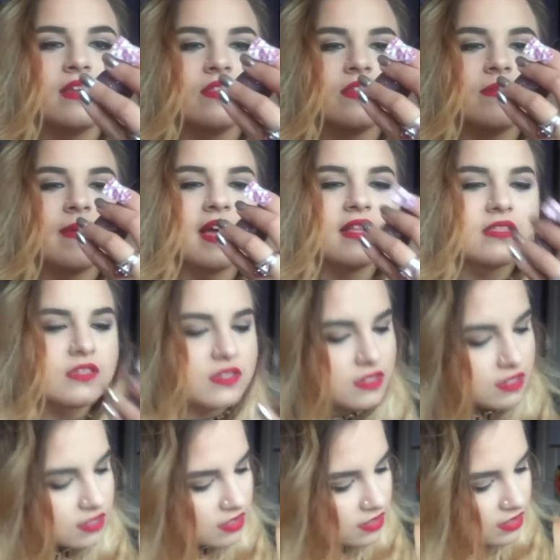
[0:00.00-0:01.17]
Are they bats?
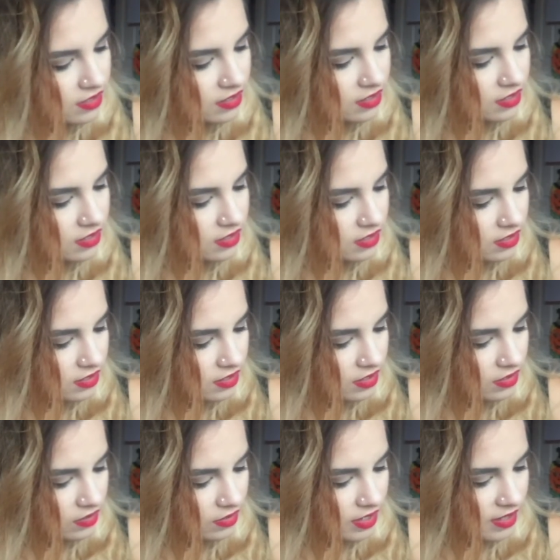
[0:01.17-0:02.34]
They
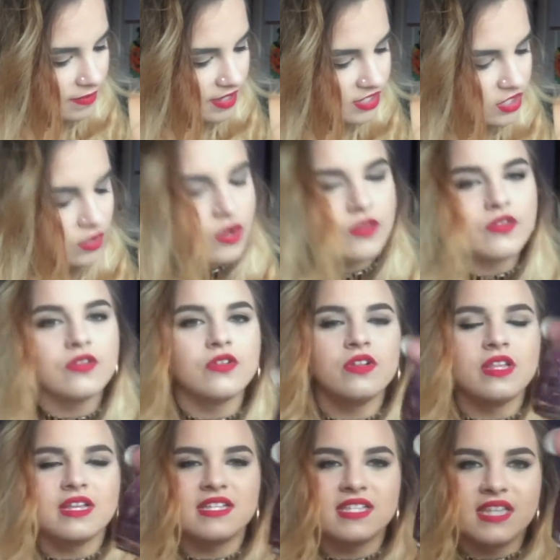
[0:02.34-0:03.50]
look like bats. Oh no, they're little
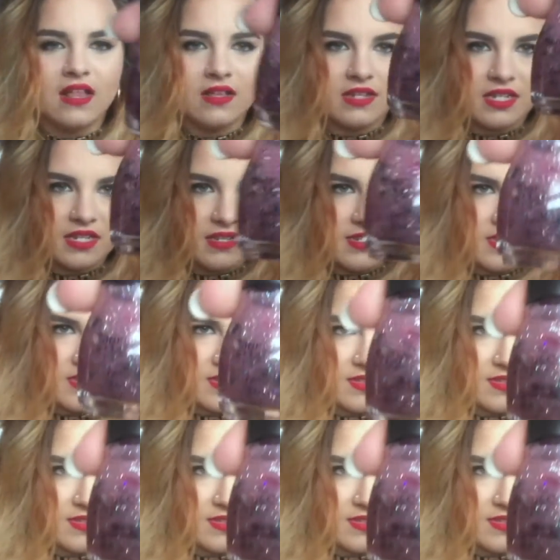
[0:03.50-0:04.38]
like skeletons.